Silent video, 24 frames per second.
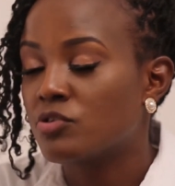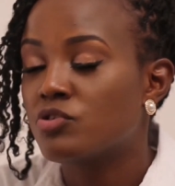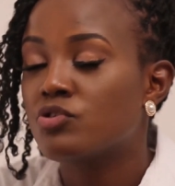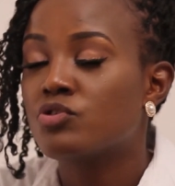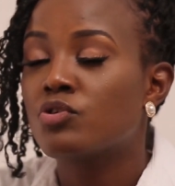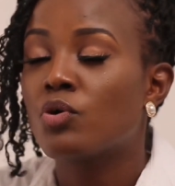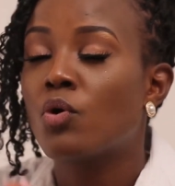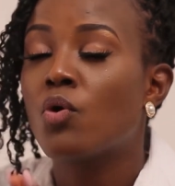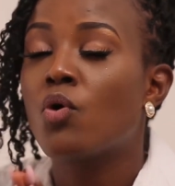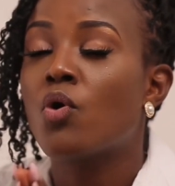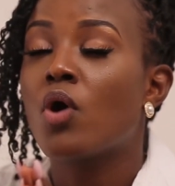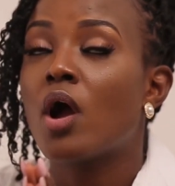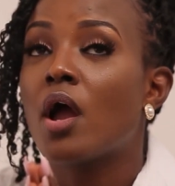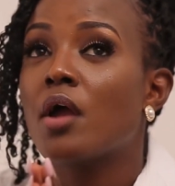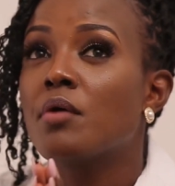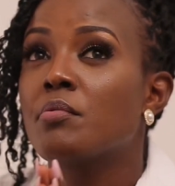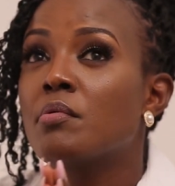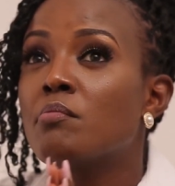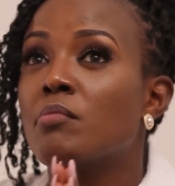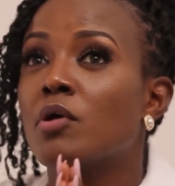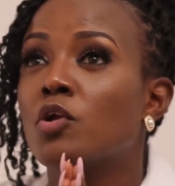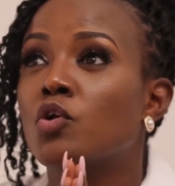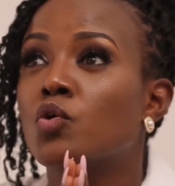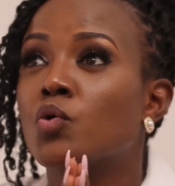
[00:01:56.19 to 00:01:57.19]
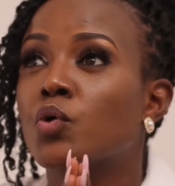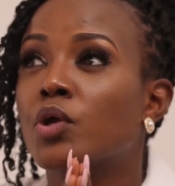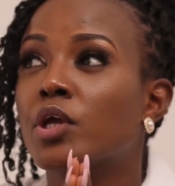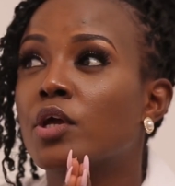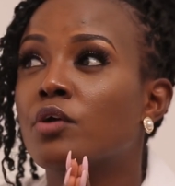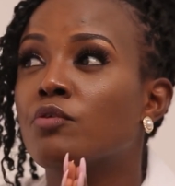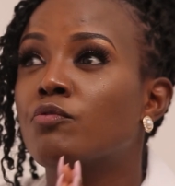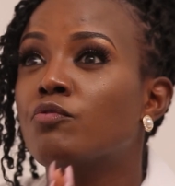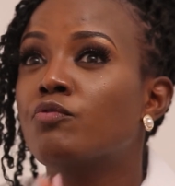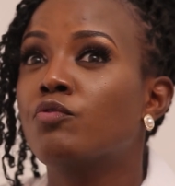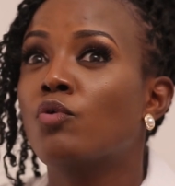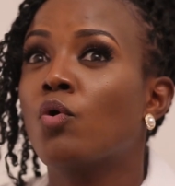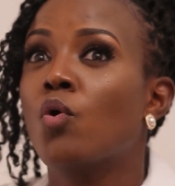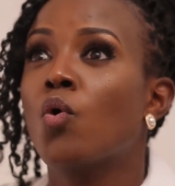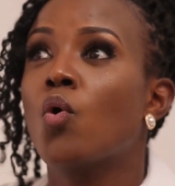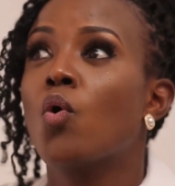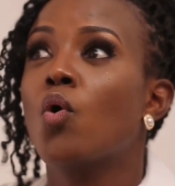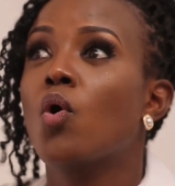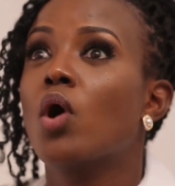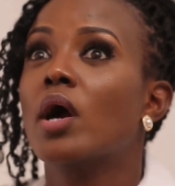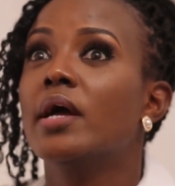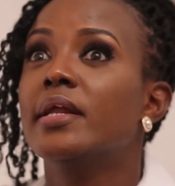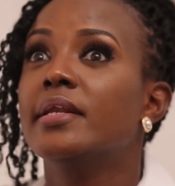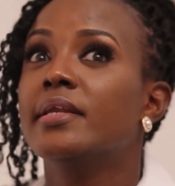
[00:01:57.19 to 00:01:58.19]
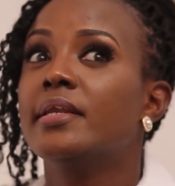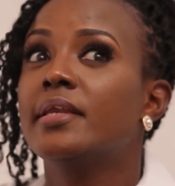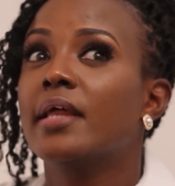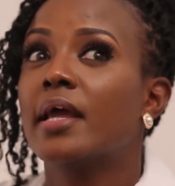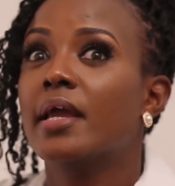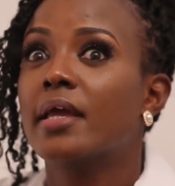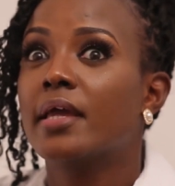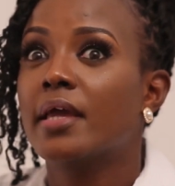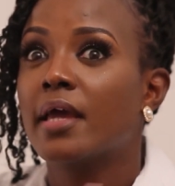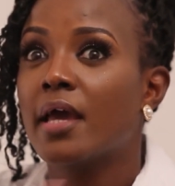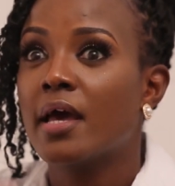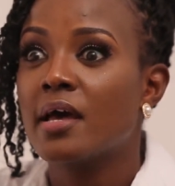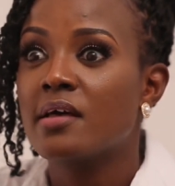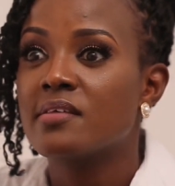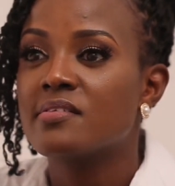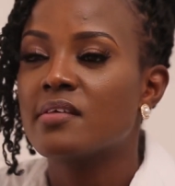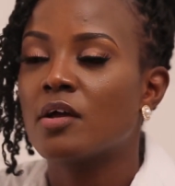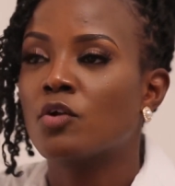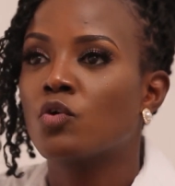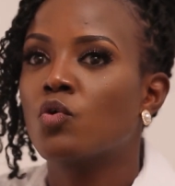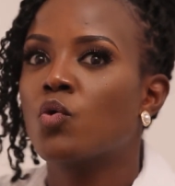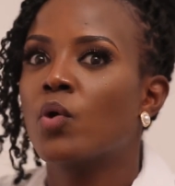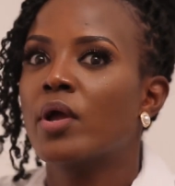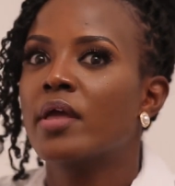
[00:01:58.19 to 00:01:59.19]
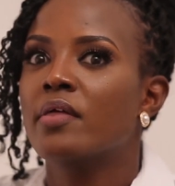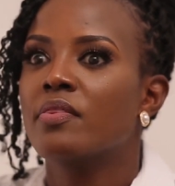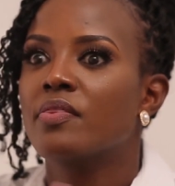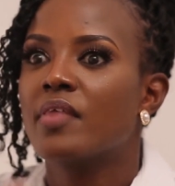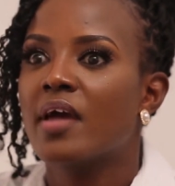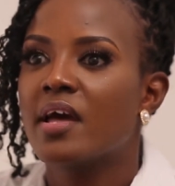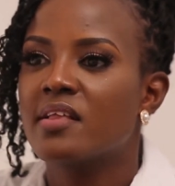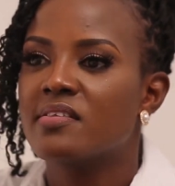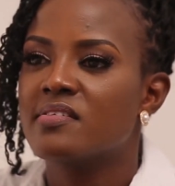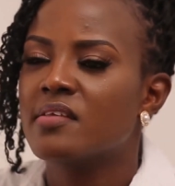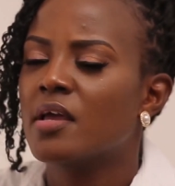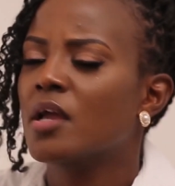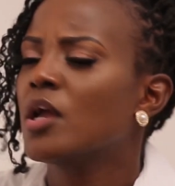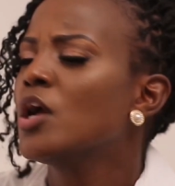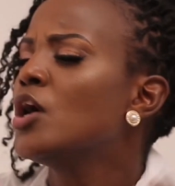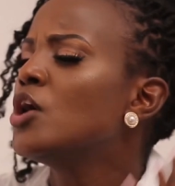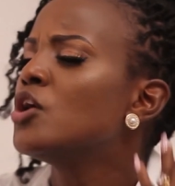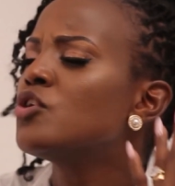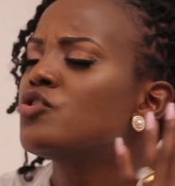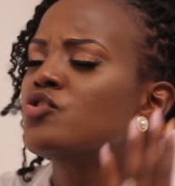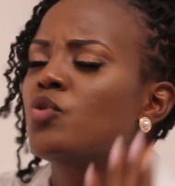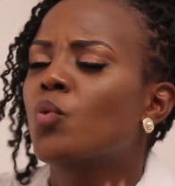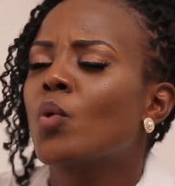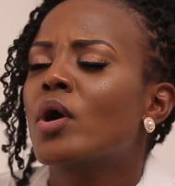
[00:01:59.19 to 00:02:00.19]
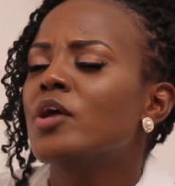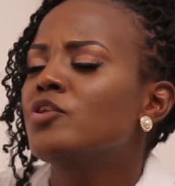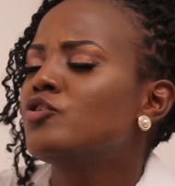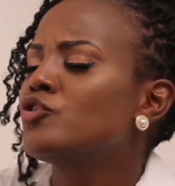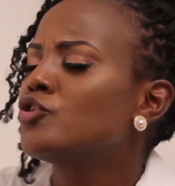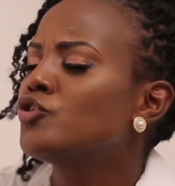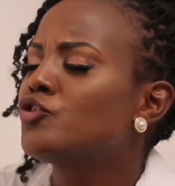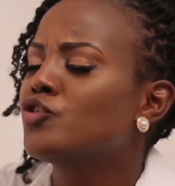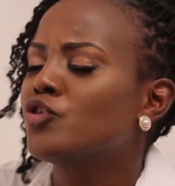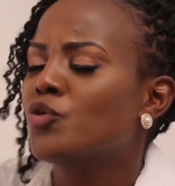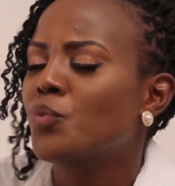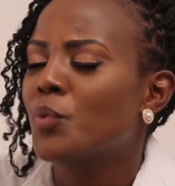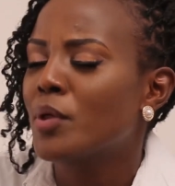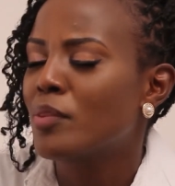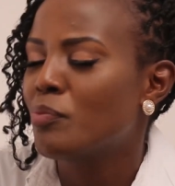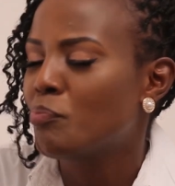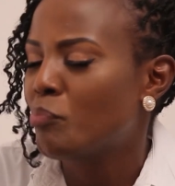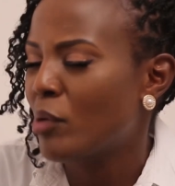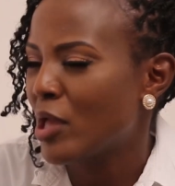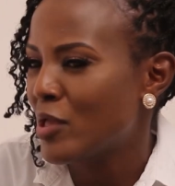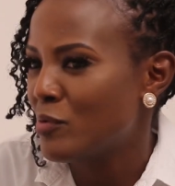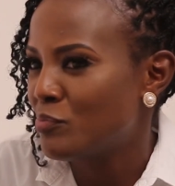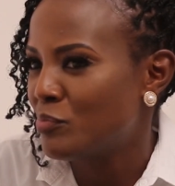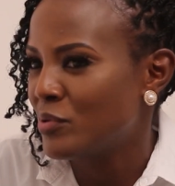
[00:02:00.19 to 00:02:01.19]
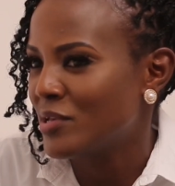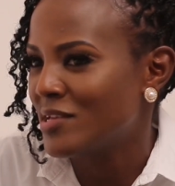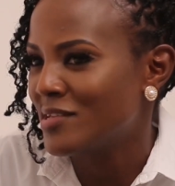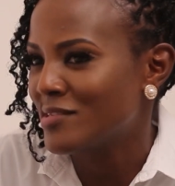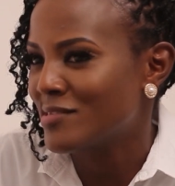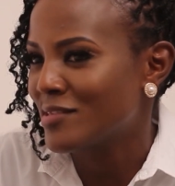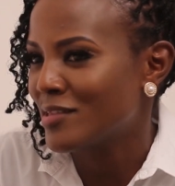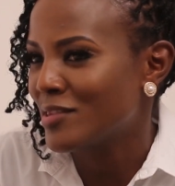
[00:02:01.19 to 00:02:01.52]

So I remember looking for daycares and going there and saying, so what do you do with babies?